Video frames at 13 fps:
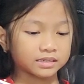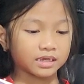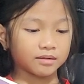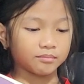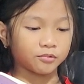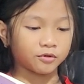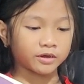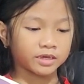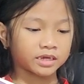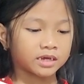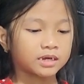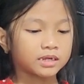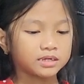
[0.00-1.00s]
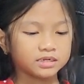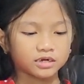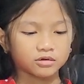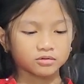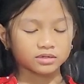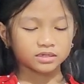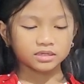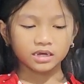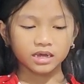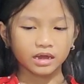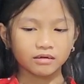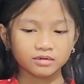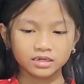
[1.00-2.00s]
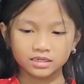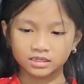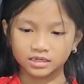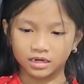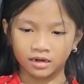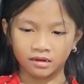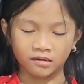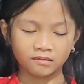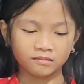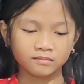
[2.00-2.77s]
said boy. Joe stuck out his tongue.